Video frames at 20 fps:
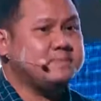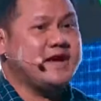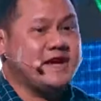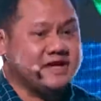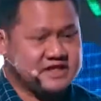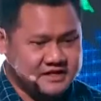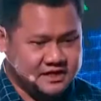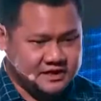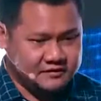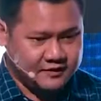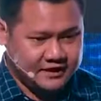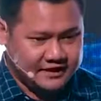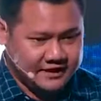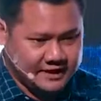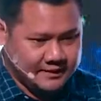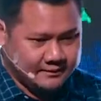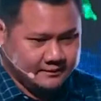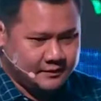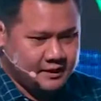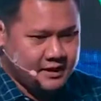patient with
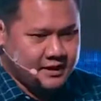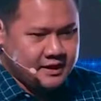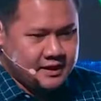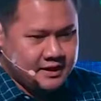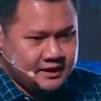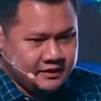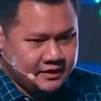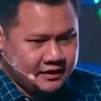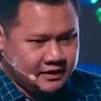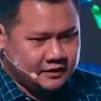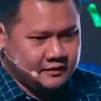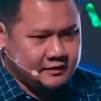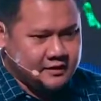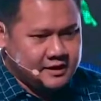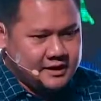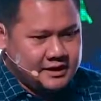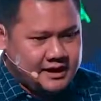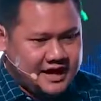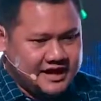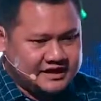them.
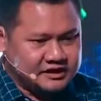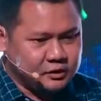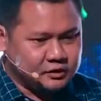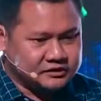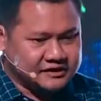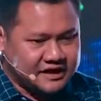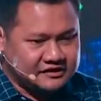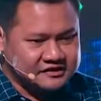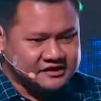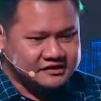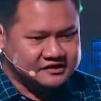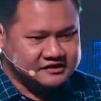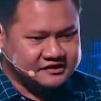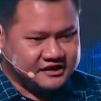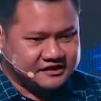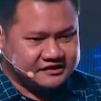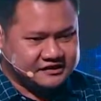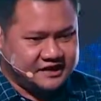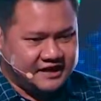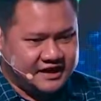And
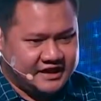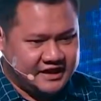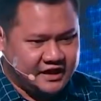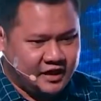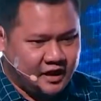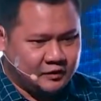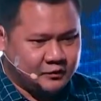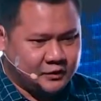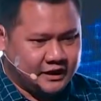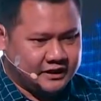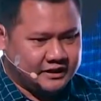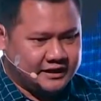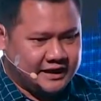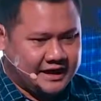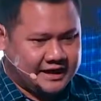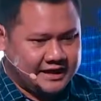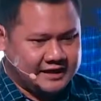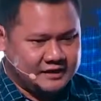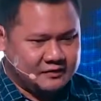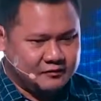2016 onward,
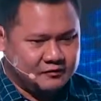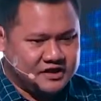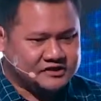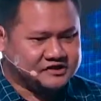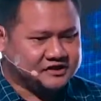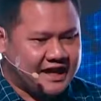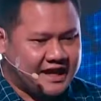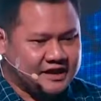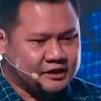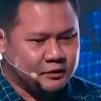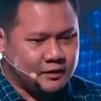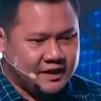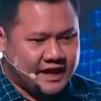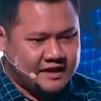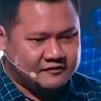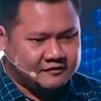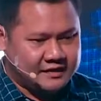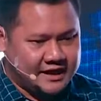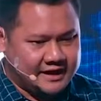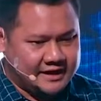we start to
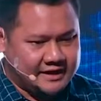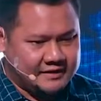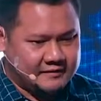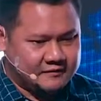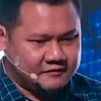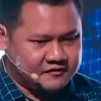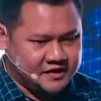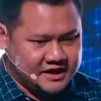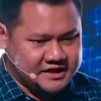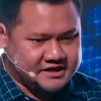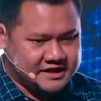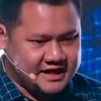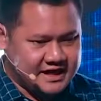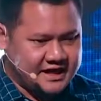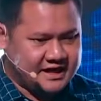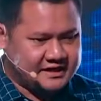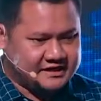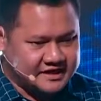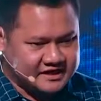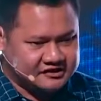have
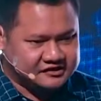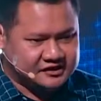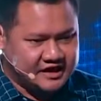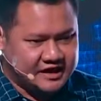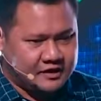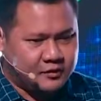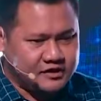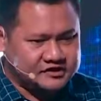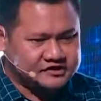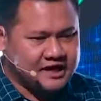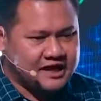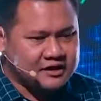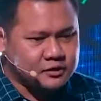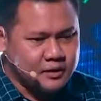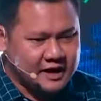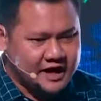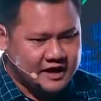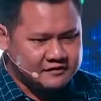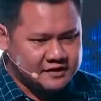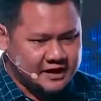Freshgate, Gestic. We start
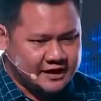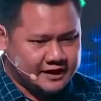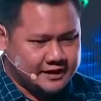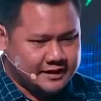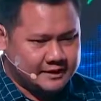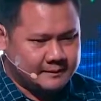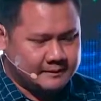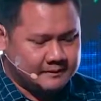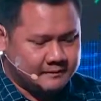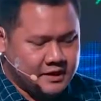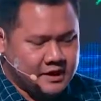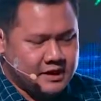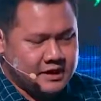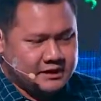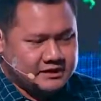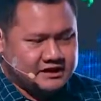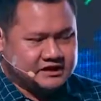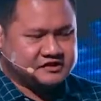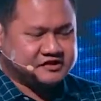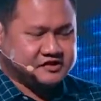to have
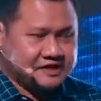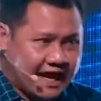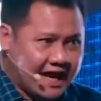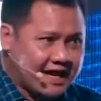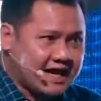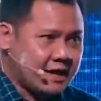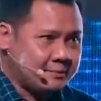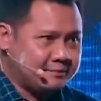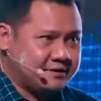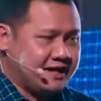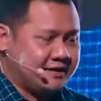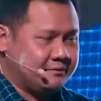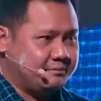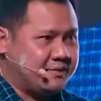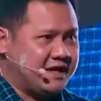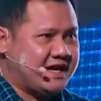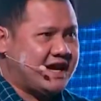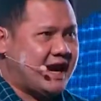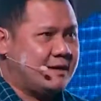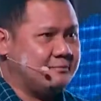the startup that
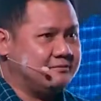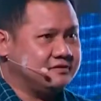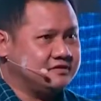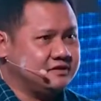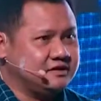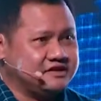become